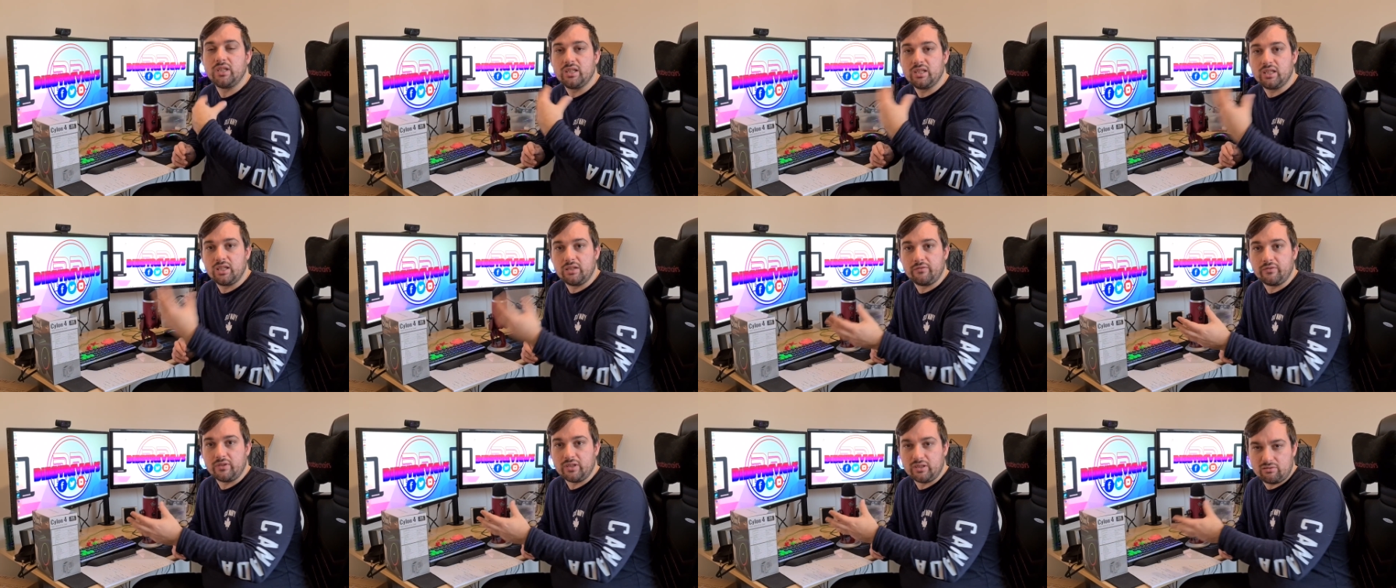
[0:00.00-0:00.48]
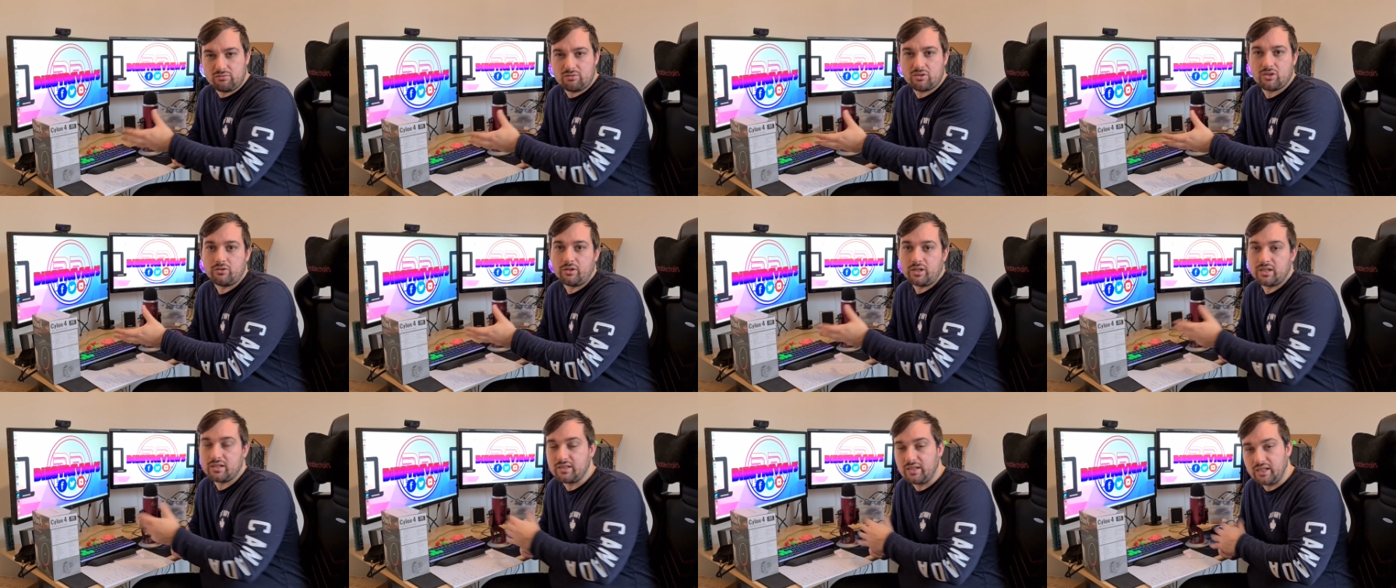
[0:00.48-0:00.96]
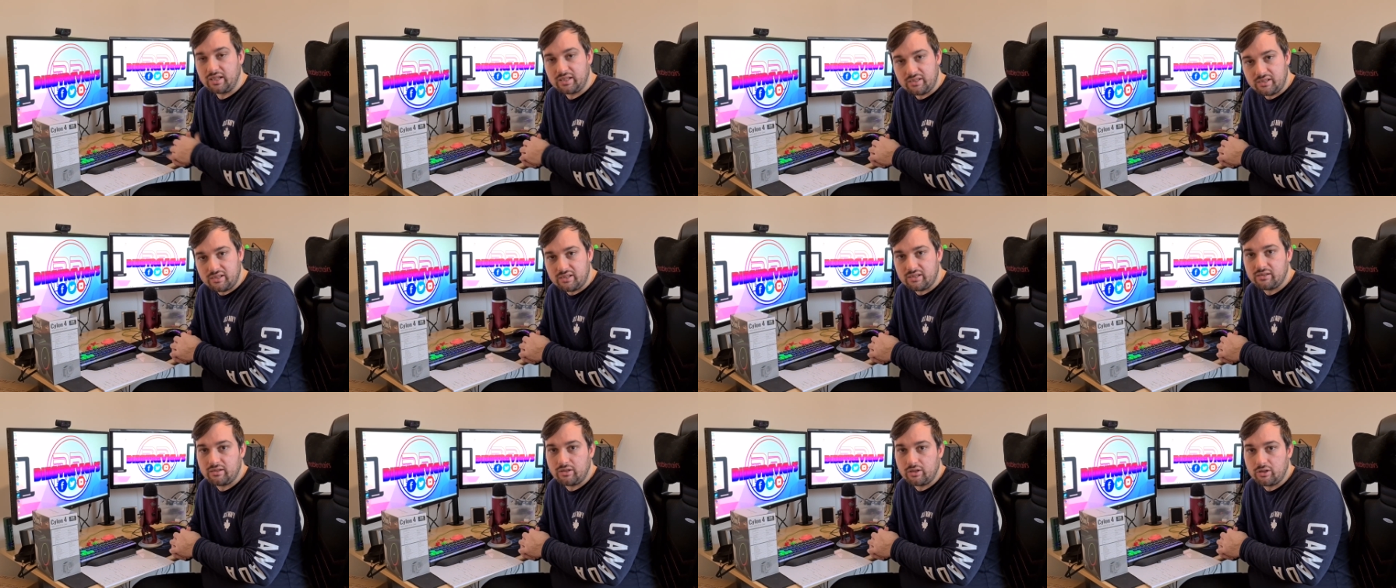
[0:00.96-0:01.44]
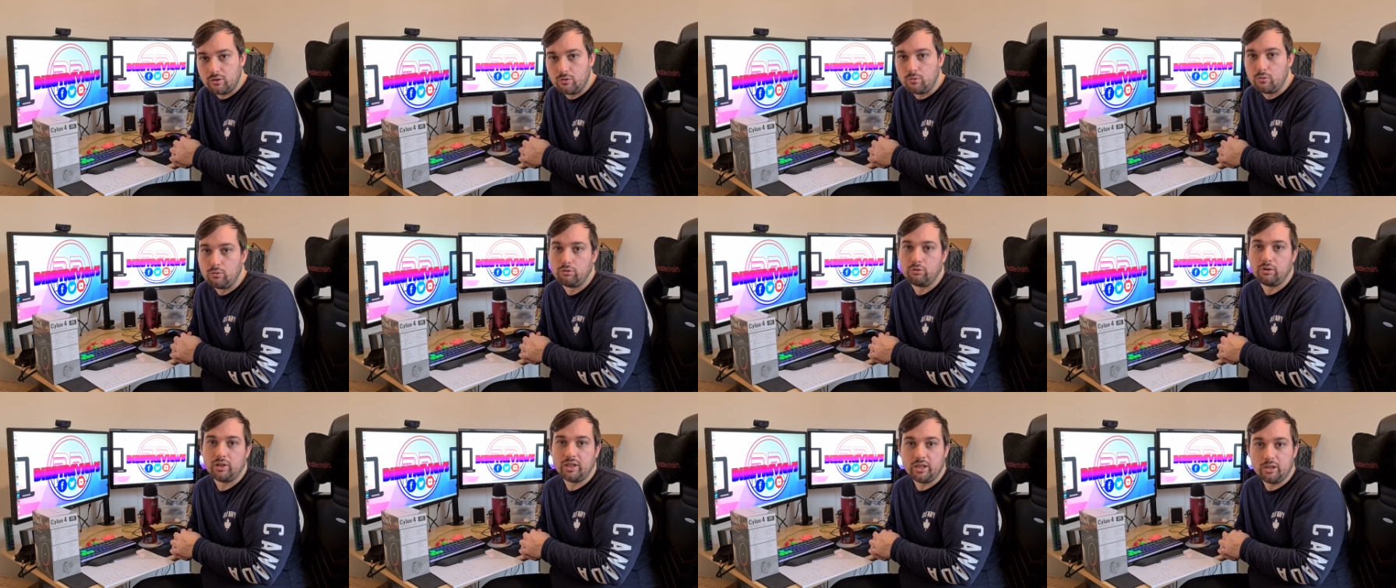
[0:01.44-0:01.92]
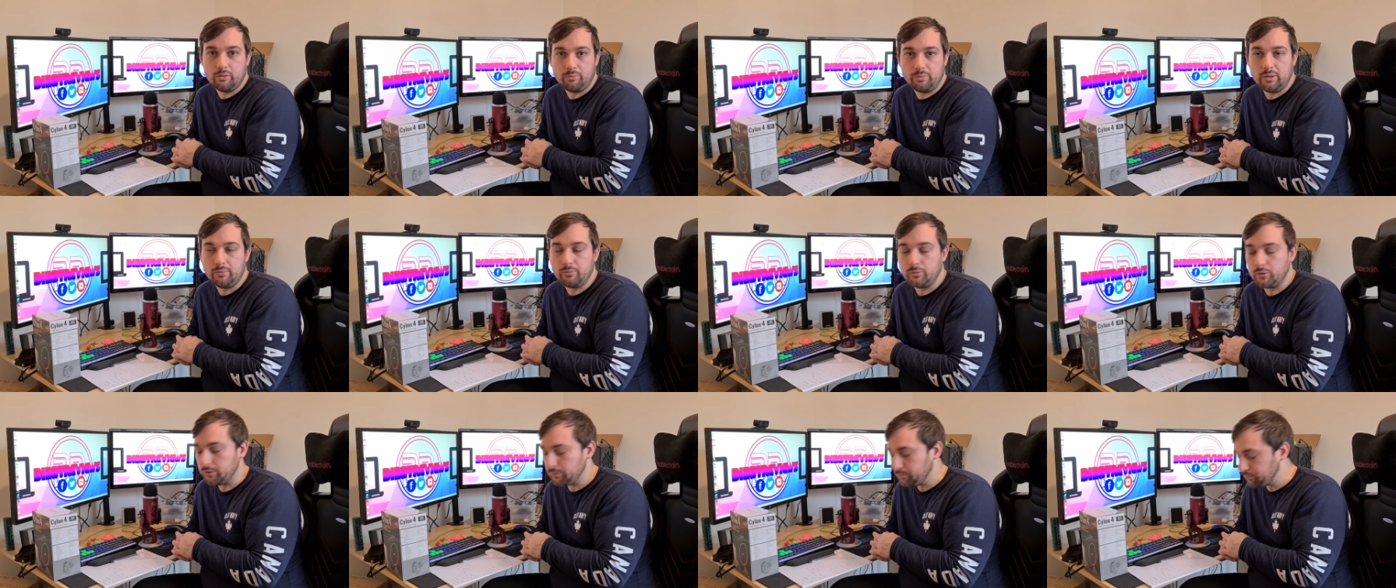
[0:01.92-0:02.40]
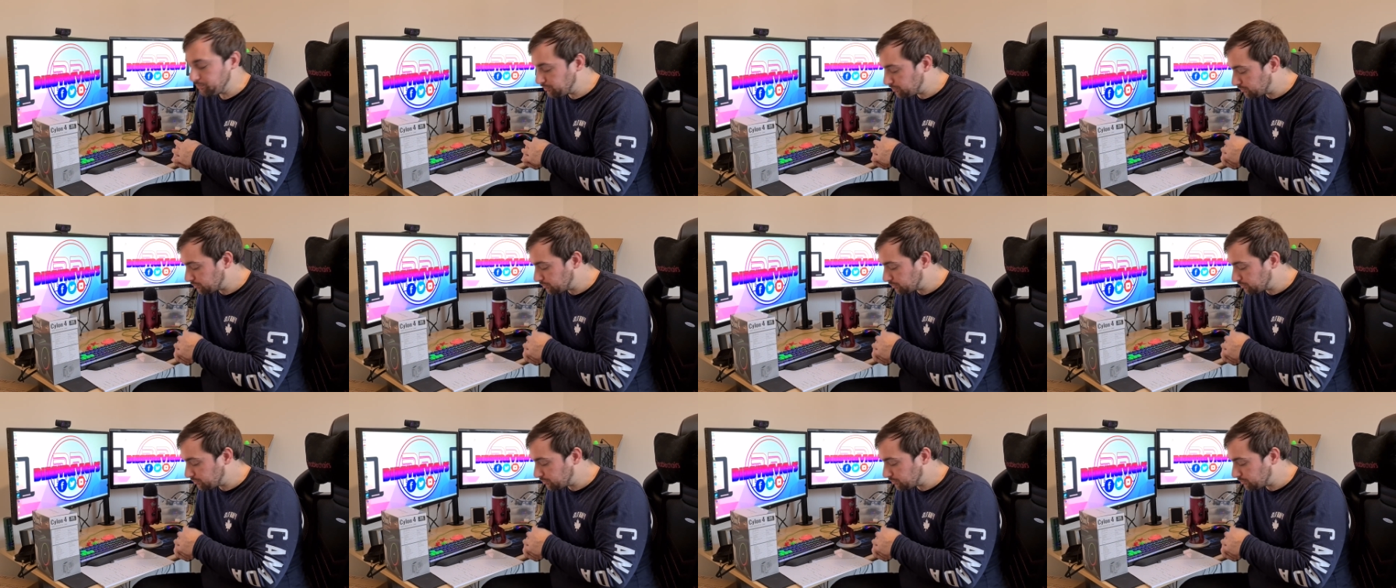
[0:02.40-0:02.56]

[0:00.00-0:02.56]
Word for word: give it stress test the, the cooler a little bit more.